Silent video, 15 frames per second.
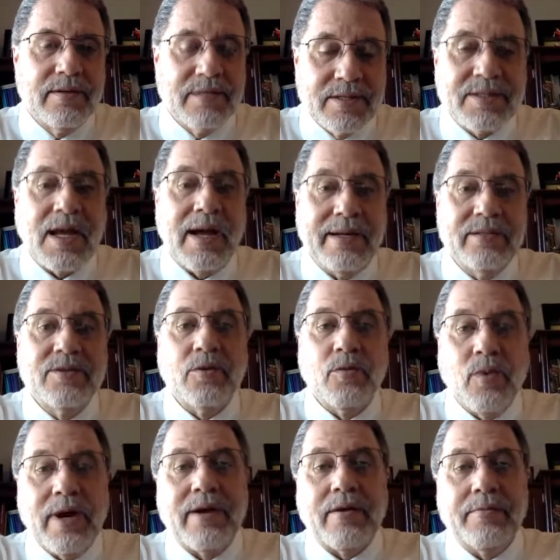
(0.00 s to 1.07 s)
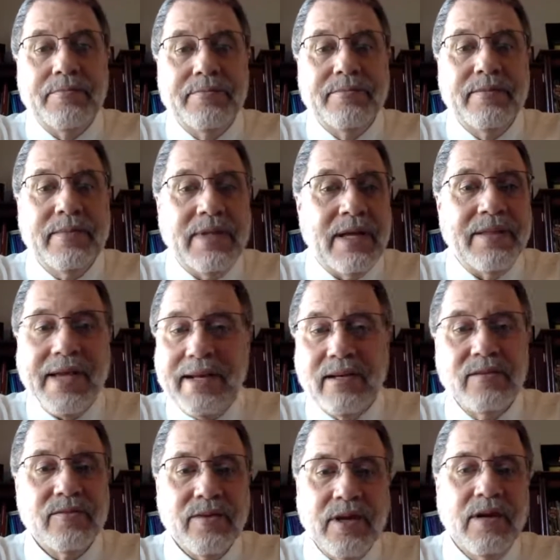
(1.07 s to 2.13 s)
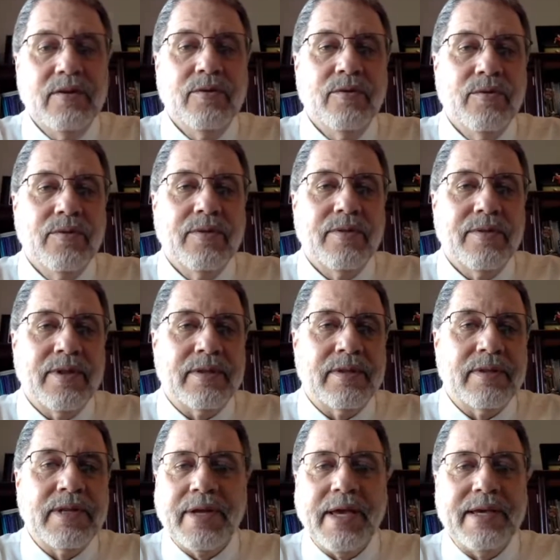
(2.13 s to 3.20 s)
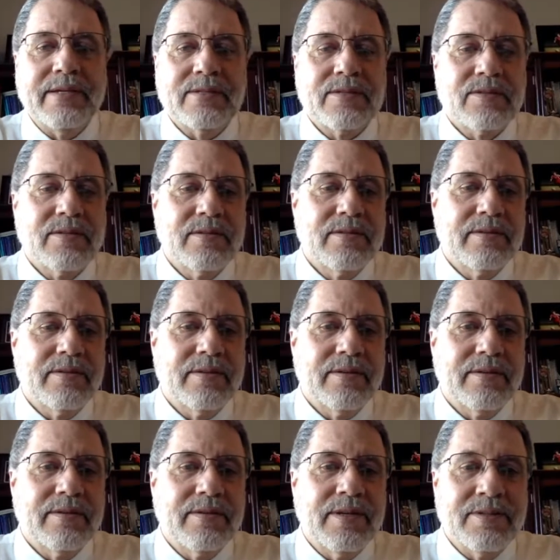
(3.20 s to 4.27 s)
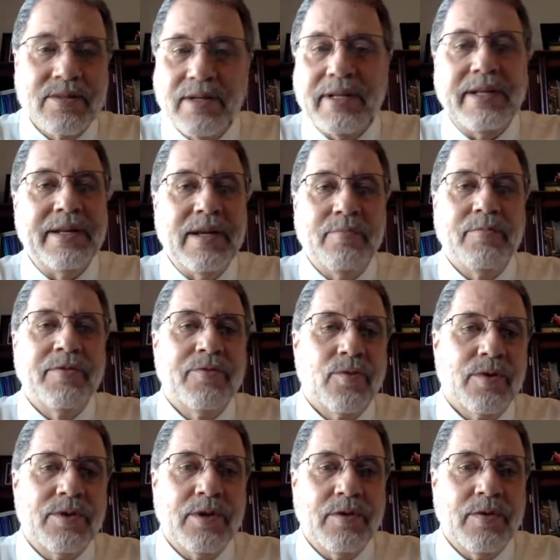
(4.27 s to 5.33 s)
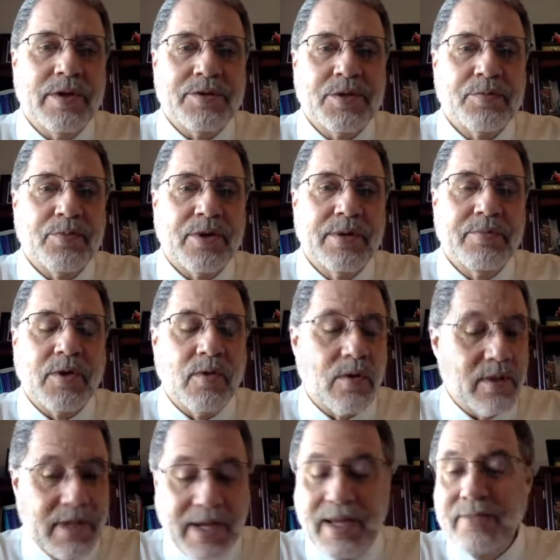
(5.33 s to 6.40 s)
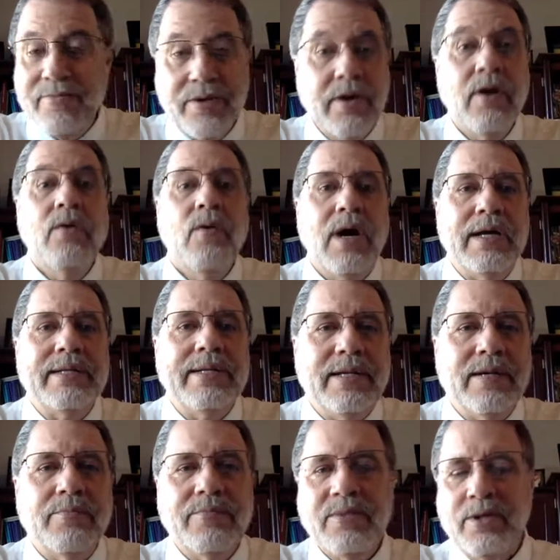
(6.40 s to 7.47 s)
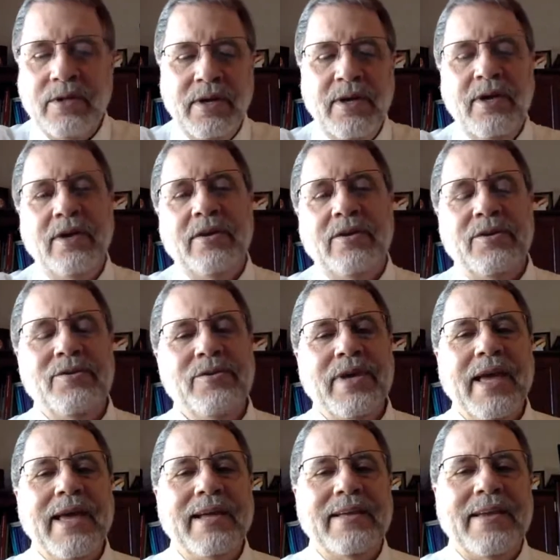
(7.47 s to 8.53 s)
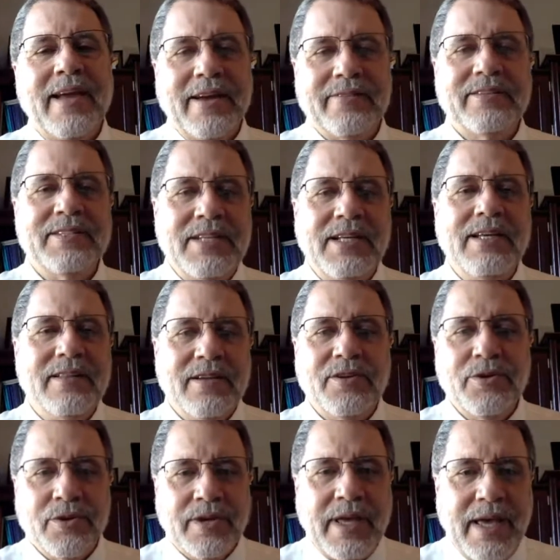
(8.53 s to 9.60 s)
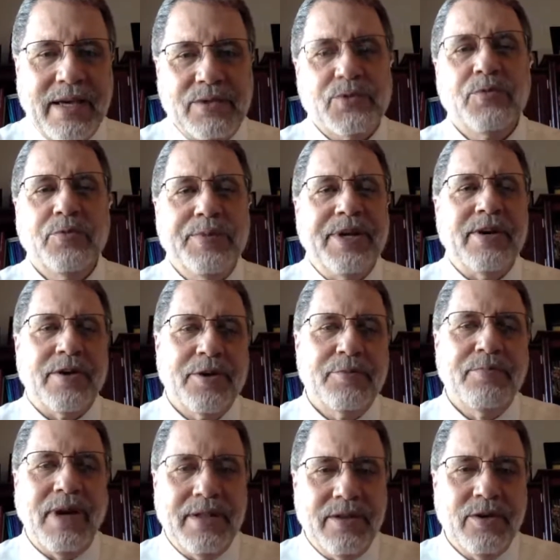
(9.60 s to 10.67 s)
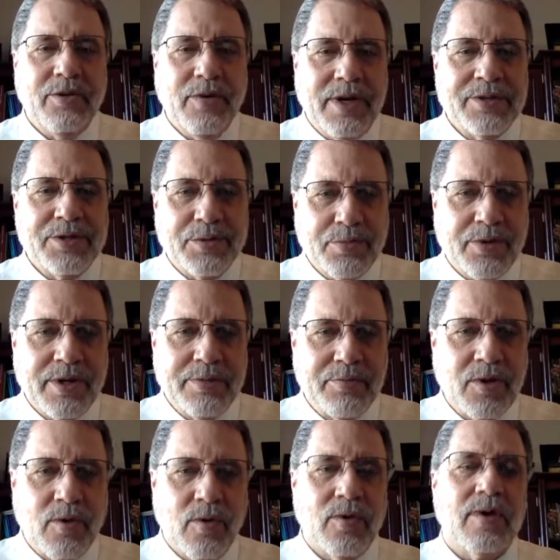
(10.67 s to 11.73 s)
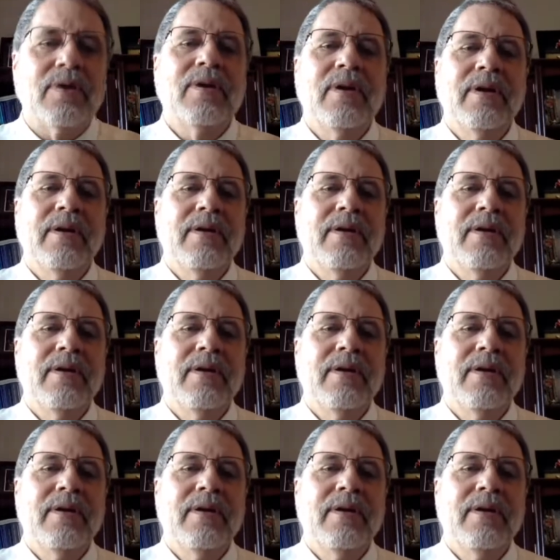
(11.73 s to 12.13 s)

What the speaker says: decided to wear it. Now, they don't know that their case is going to end up before the U.S. Supreme Court. They have no idea. You can't guarantee that your case will be heard by the U.S. Supreme Court.